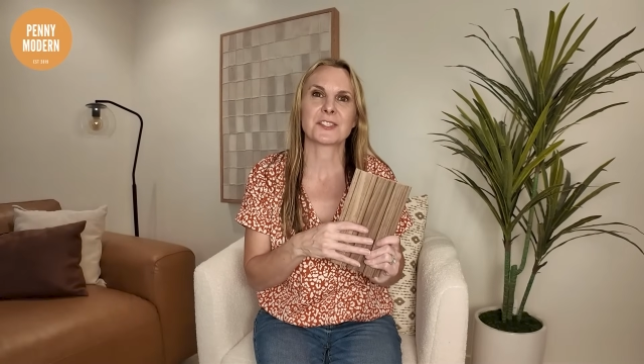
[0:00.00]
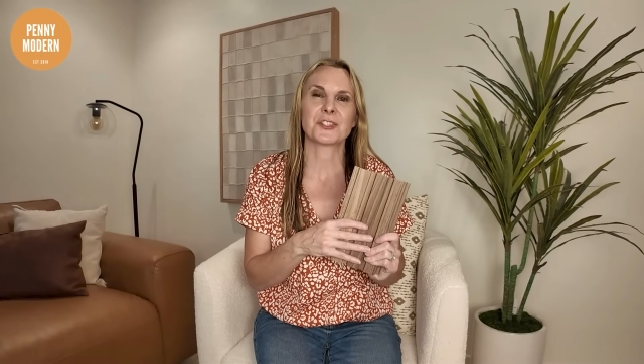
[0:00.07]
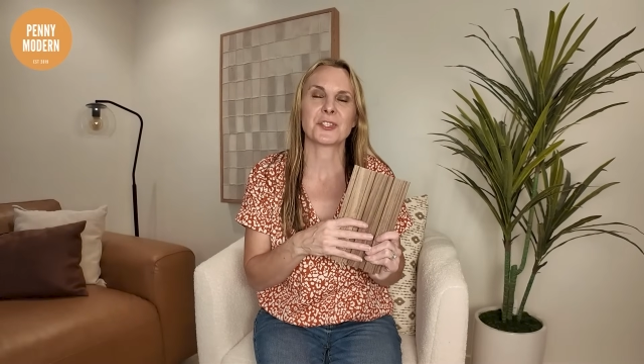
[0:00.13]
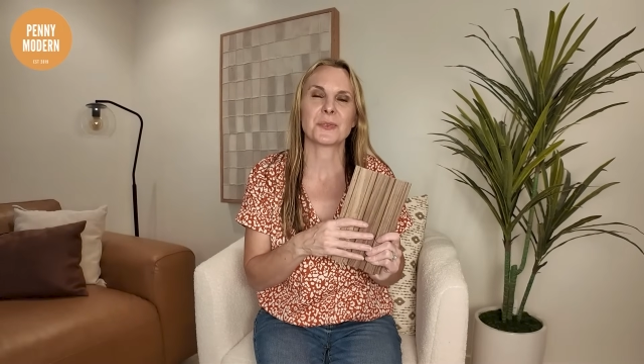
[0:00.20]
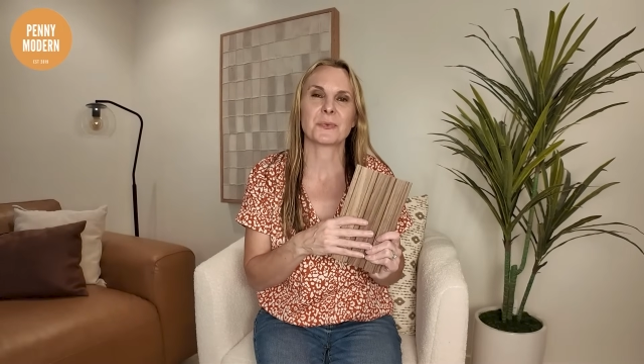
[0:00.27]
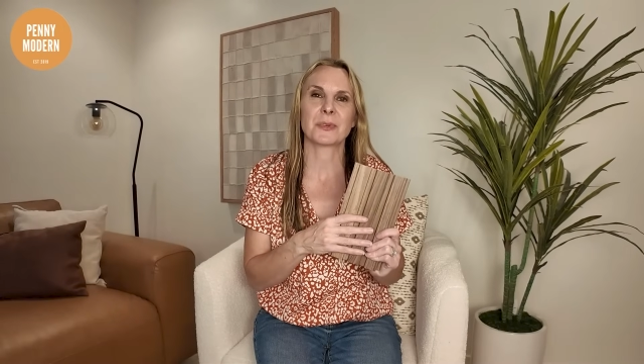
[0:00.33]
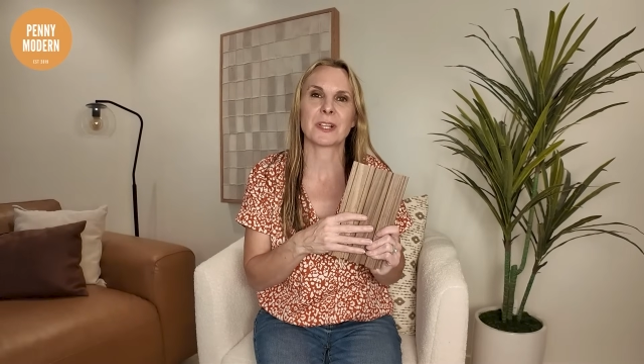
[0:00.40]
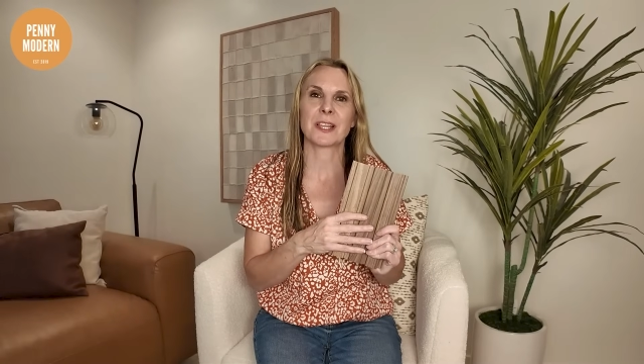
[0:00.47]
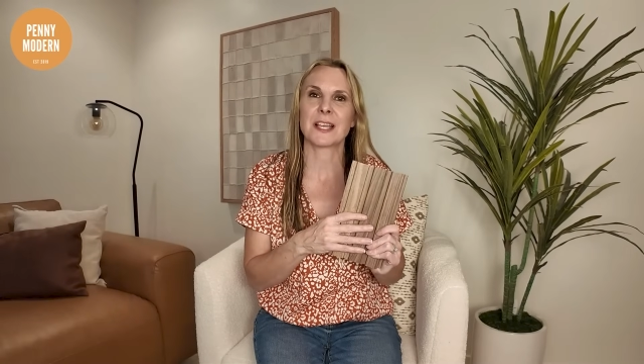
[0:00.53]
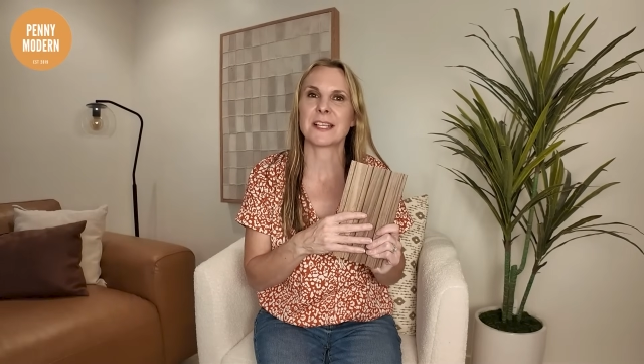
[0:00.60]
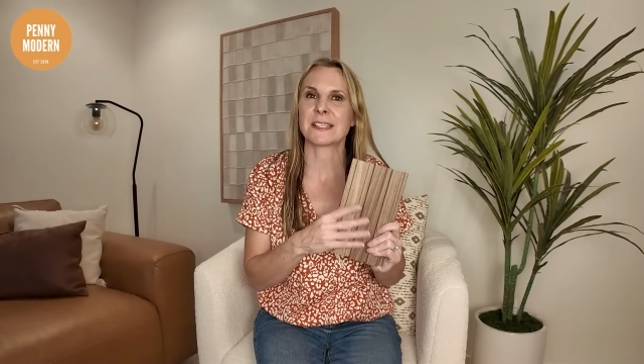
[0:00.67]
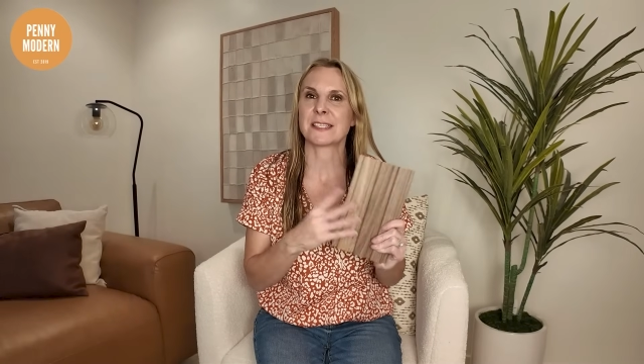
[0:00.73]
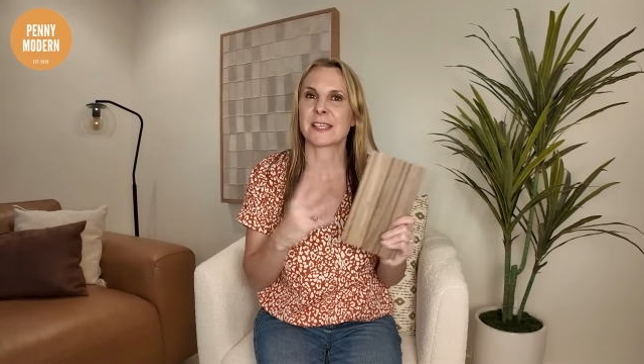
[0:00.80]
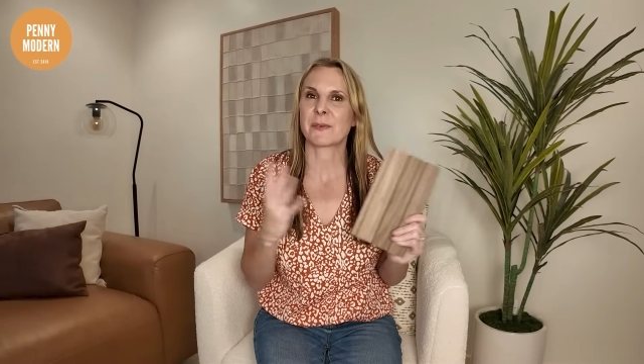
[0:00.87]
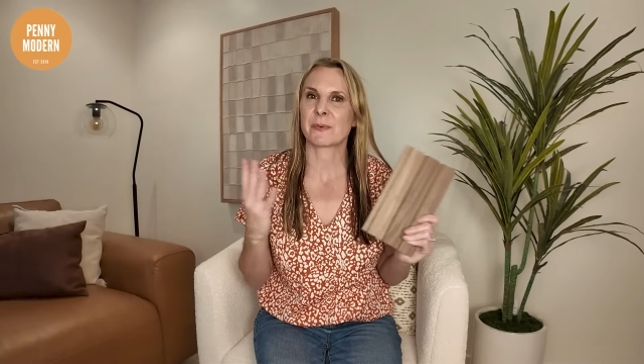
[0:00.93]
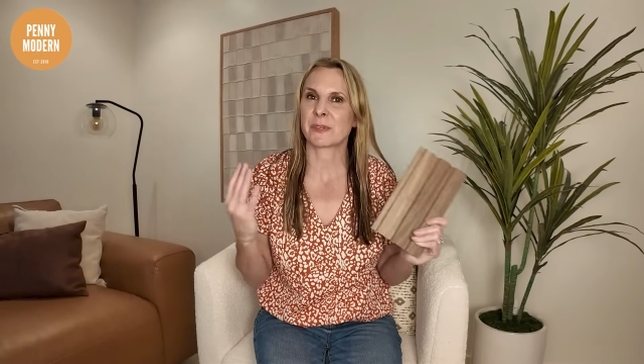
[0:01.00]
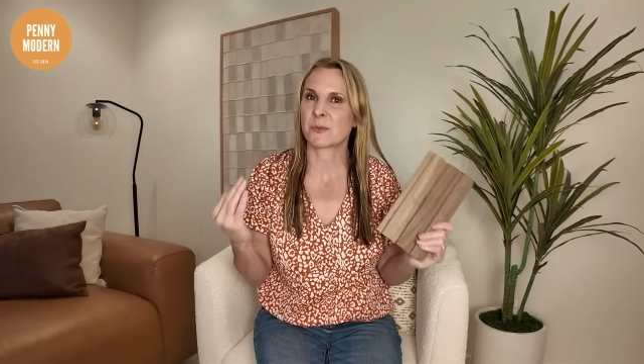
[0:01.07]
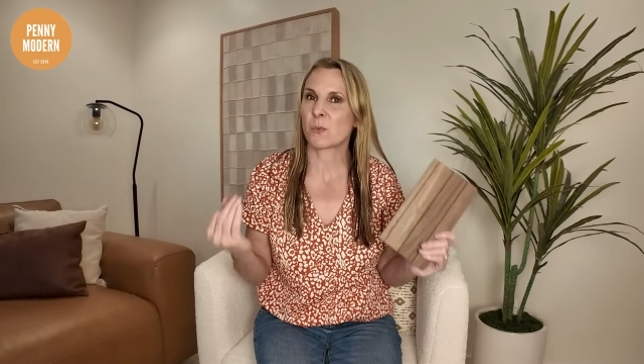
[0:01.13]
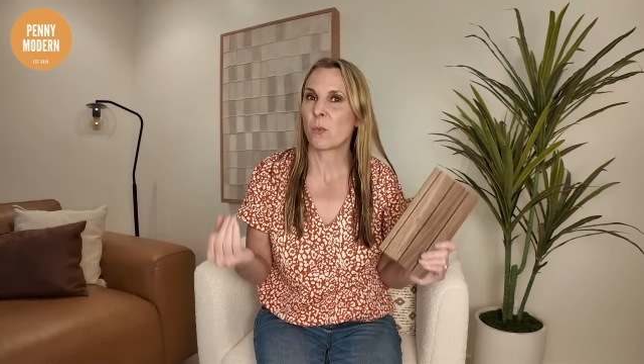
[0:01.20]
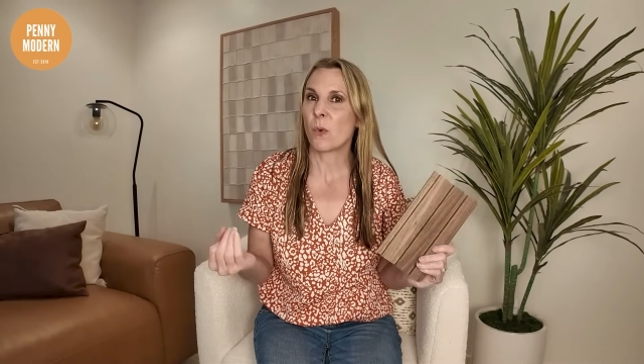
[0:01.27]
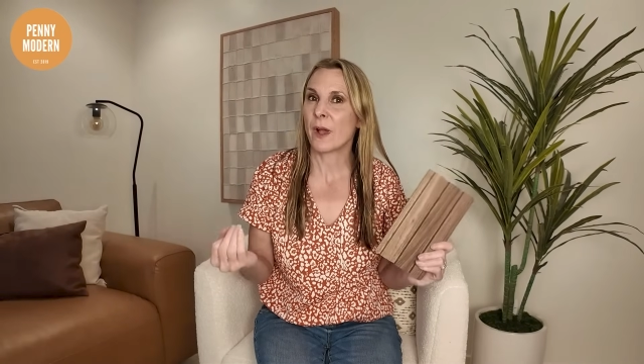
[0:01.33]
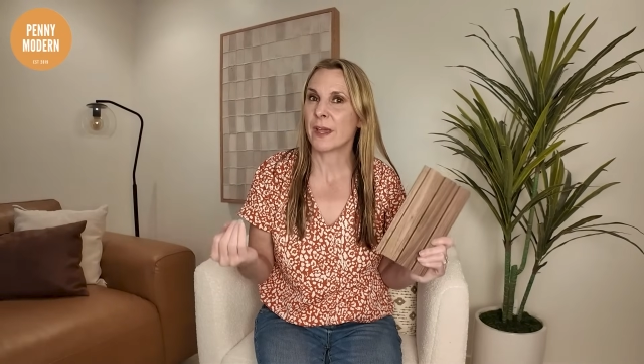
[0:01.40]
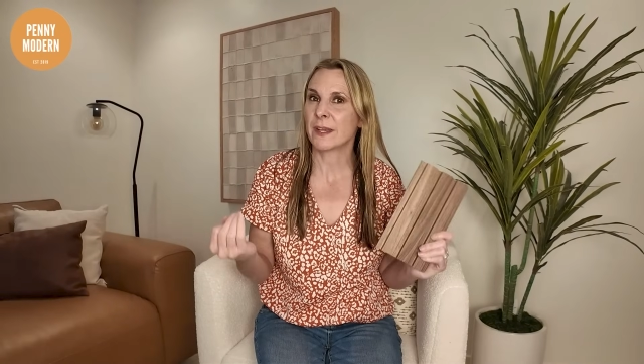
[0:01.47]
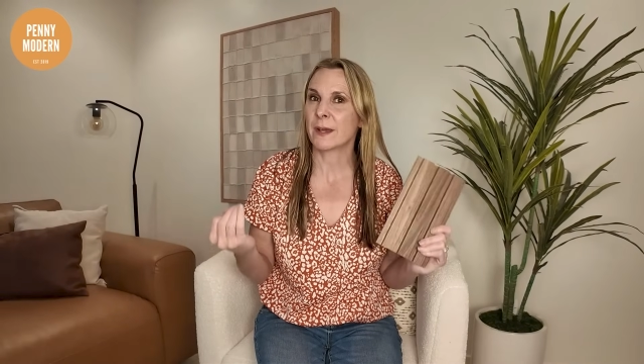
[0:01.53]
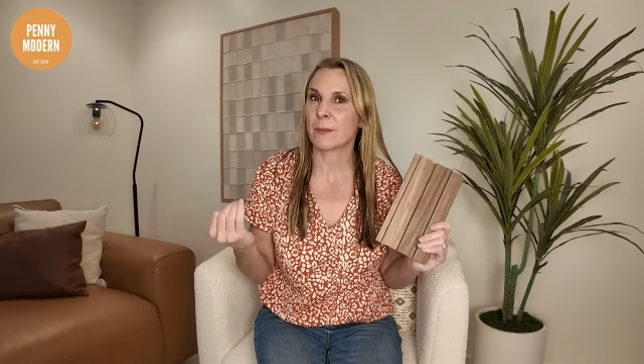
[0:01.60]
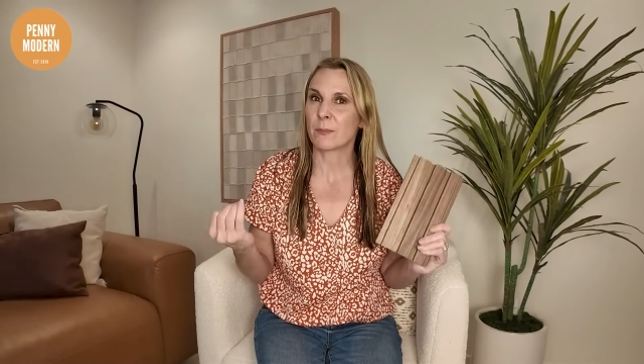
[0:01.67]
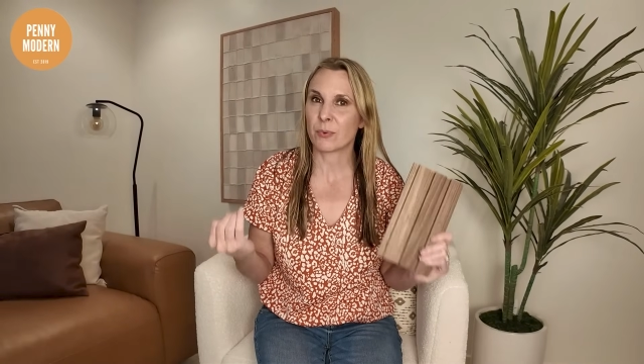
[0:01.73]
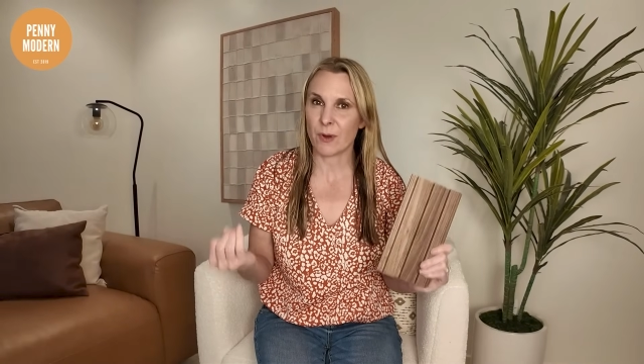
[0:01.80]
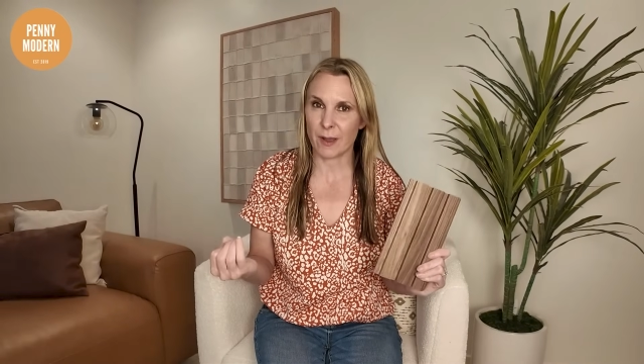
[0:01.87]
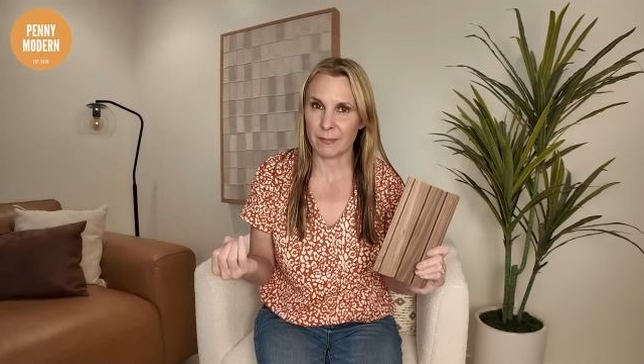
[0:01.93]
she realized there was one
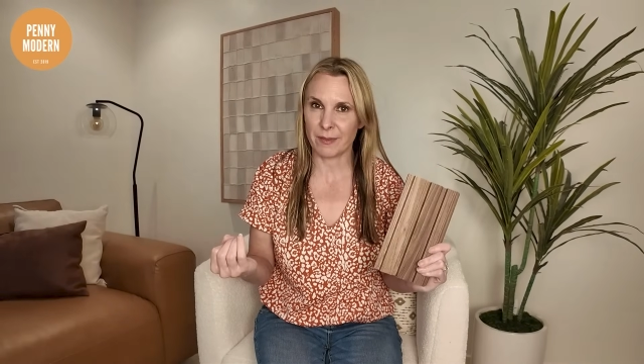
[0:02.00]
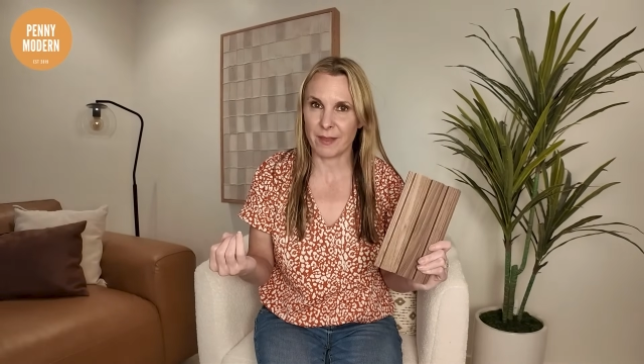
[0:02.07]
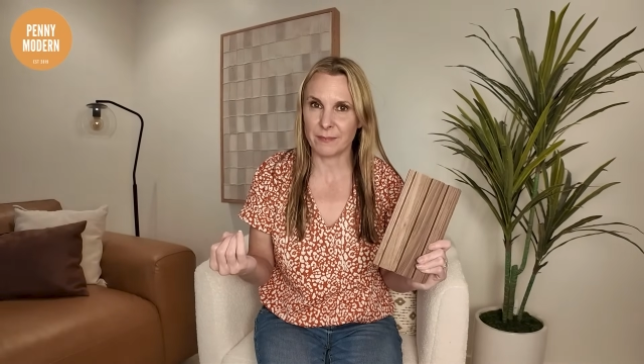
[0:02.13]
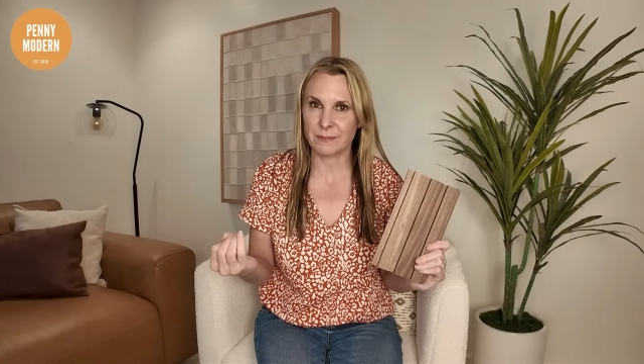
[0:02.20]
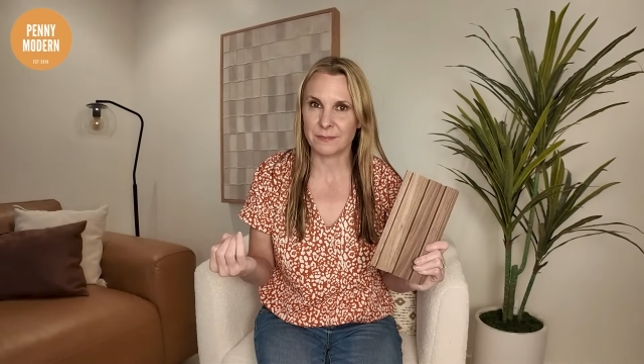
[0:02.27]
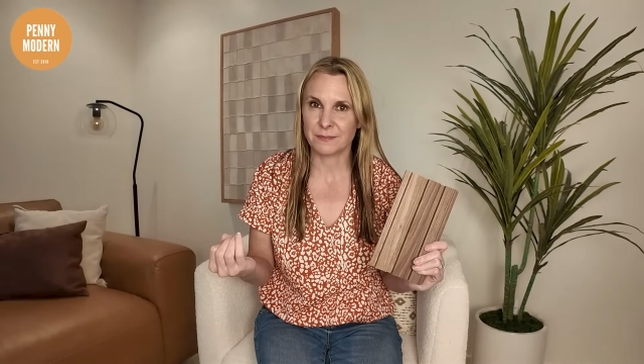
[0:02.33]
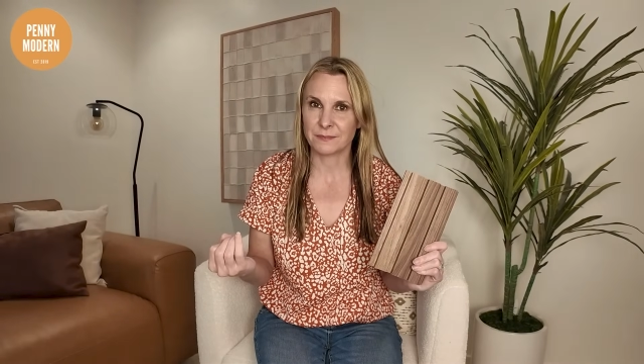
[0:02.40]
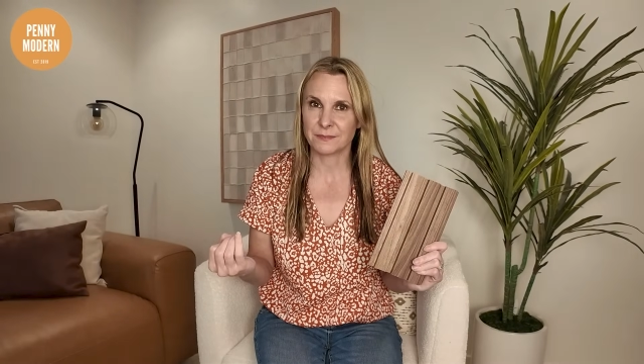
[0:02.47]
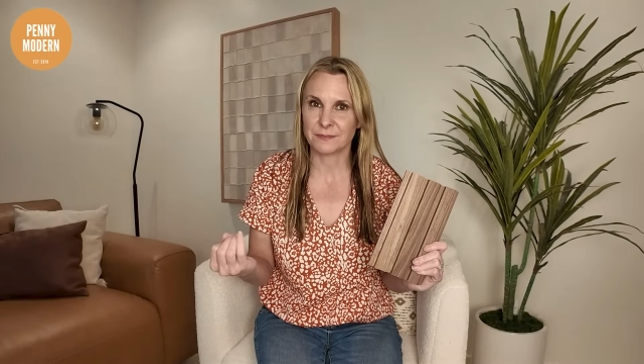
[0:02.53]
problem.